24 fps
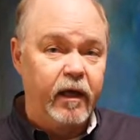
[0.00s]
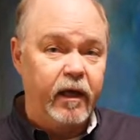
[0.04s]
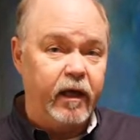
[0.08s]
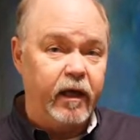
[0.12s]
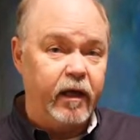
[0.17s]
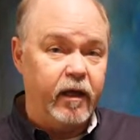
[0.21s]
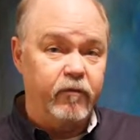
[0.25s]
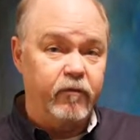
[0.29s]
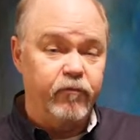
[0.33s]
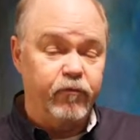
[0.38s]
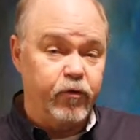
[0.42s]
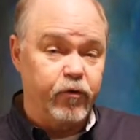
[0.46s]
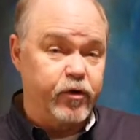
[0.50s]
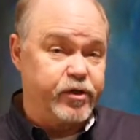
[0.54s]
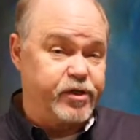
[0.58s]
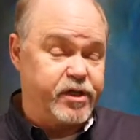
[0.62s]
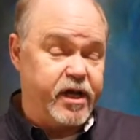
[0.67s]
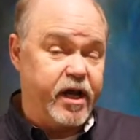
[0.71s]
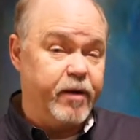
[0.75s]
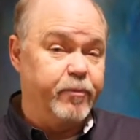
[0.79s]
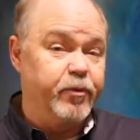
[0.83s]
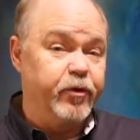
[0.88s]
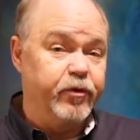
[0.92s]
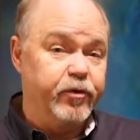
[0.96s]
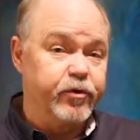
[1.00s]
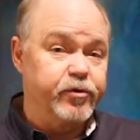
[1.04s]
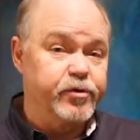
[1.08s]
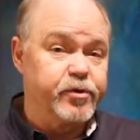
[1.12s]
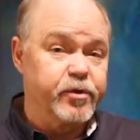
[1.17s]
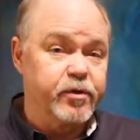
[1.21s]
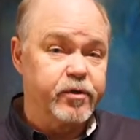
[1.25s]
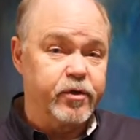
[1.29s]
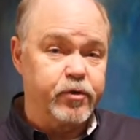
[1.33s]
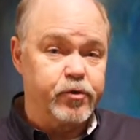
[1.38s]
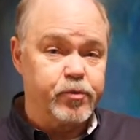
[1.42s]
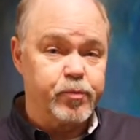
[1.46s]
And for example,
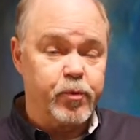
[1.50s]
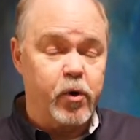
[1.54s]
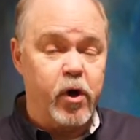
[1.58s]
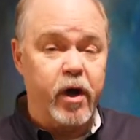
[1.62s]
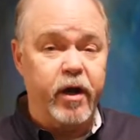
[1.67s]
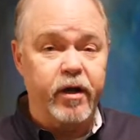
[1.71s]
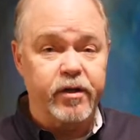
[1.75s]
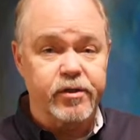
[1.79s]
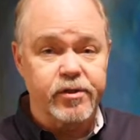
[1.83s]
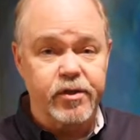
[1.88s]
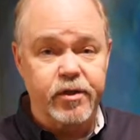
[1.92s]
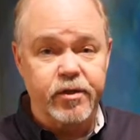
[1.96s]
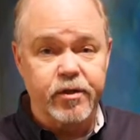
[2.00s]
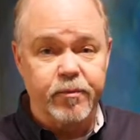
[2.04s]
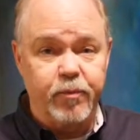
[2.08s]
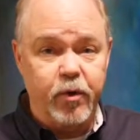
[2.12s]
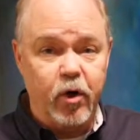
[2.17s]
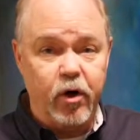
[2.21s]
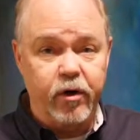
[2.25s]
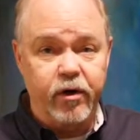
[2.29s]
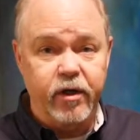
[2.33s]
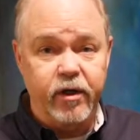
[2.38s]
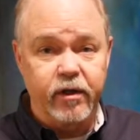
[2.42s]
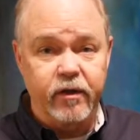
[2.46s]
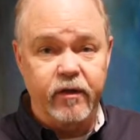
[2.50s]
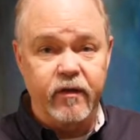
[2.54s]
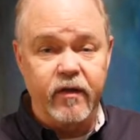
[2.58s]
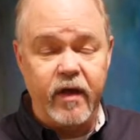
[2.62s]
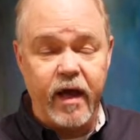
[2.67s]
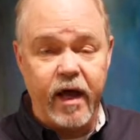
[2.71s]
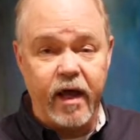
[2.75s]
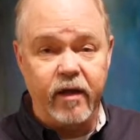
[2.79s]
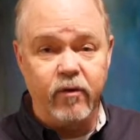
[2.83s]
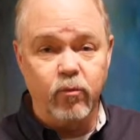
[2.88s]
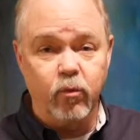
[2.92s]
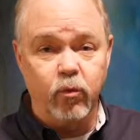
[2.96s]
there's products on the market
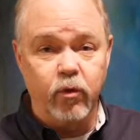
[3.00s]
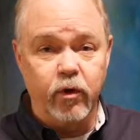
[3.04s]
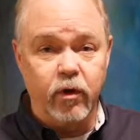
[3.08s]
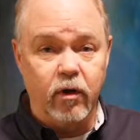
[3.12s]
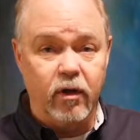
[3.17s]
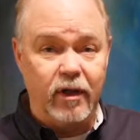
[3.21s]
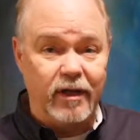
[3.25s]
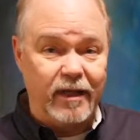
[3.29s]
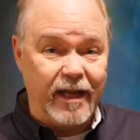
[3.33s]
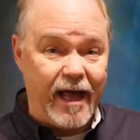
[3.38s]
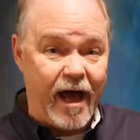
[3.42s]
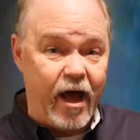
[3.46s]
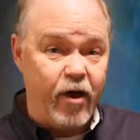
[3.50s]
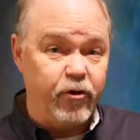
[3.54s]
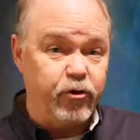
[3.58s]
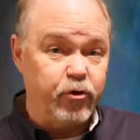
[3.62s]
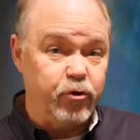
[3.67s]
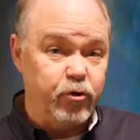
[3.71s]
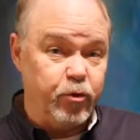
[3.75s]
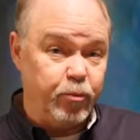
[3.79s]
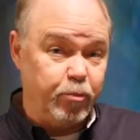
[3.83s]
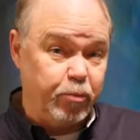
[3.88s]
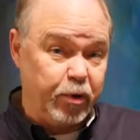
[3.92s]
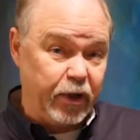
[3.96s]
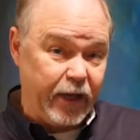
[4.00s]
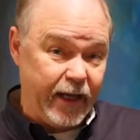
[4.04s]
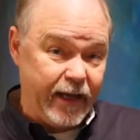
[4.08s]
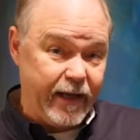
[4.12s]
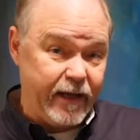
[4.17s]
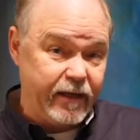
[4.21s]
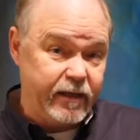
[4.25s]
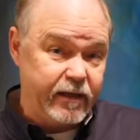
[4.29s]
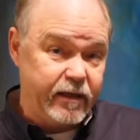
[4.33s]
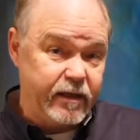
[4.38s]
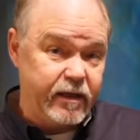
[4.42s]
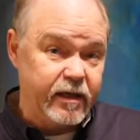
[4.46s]
that will allow you to
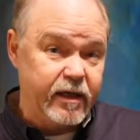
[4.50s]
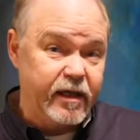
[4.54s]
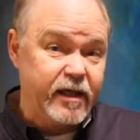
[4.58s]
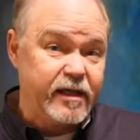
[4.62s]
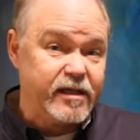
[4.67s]
blend